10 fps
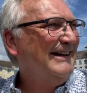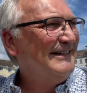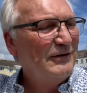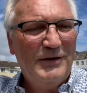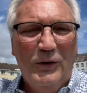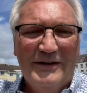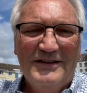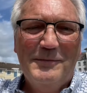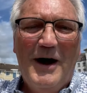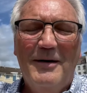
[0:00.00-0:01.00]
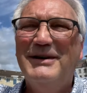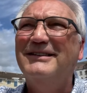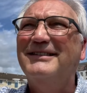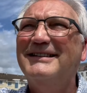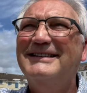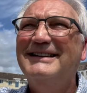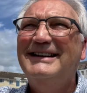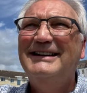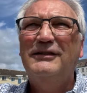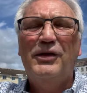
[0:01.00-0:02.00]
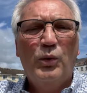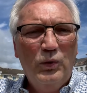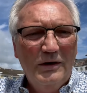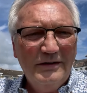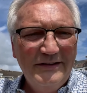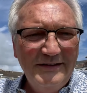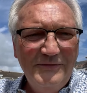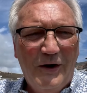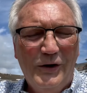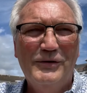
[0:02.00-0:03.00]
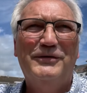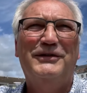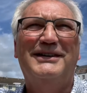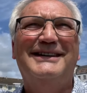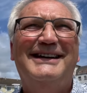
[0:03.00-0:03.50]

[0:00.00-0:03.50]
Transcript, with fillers: It's now sold. It's apartments. You know, the world has evolved,